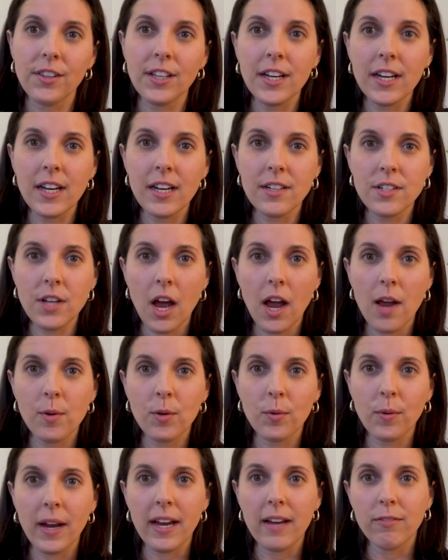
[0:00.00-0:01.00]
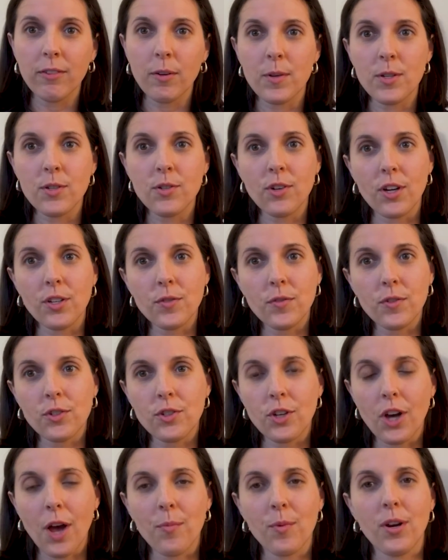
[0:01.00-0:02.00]
thinking time away from a stressful
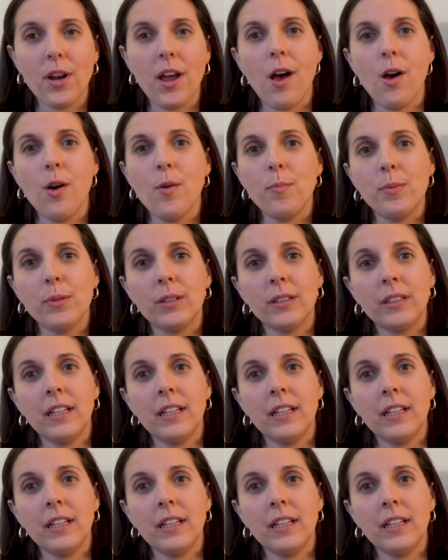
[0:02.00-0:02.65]
job would help.